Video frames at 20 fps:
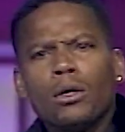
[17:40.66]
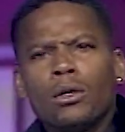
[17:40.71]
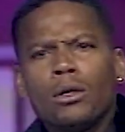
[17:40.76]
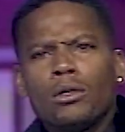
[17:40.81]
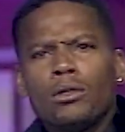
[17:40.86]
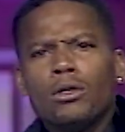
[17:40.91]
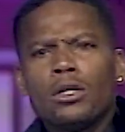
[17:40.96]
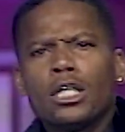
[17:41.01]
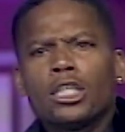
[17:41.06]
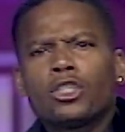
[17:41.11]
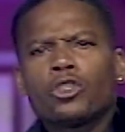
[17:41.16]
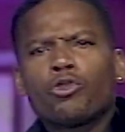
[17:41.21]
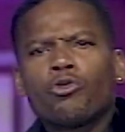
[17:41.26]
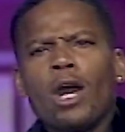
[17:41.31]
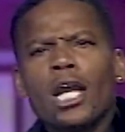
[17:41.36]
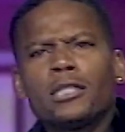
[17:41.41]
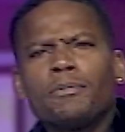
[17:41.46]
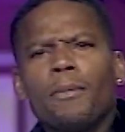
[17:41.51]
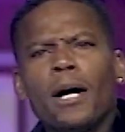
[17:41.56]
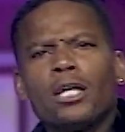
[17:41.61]
You done
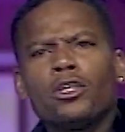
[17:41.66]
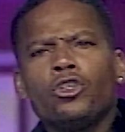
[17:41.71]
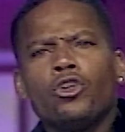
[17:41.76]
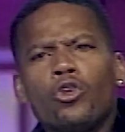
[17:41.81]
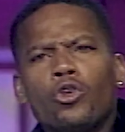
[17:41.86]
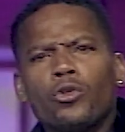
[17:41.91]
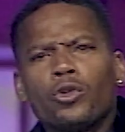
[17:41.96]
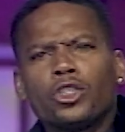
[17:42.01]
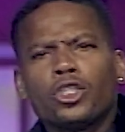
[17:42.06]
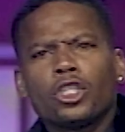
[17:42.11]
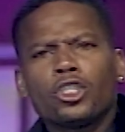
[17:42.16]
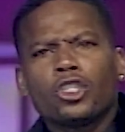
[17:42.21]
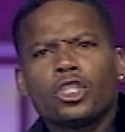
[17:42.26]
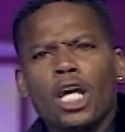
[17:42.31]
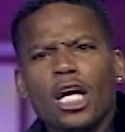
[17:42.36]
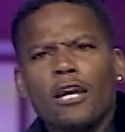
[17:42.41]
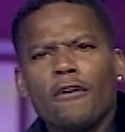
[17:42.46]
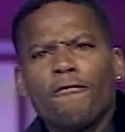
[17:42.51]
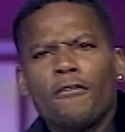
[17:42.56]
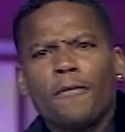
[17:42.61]
squashed my uterus, you son
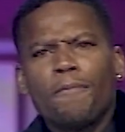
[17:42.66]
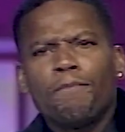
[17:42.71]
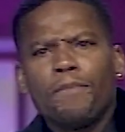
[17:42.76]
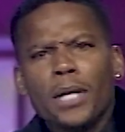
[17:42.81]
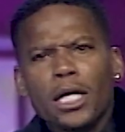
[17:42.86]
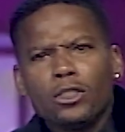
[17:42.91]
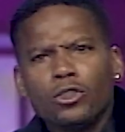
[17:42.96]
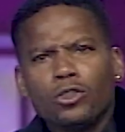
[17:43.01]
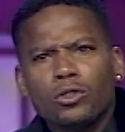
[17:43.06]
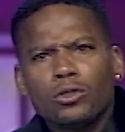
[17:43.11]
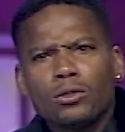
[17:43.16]
of a bitch.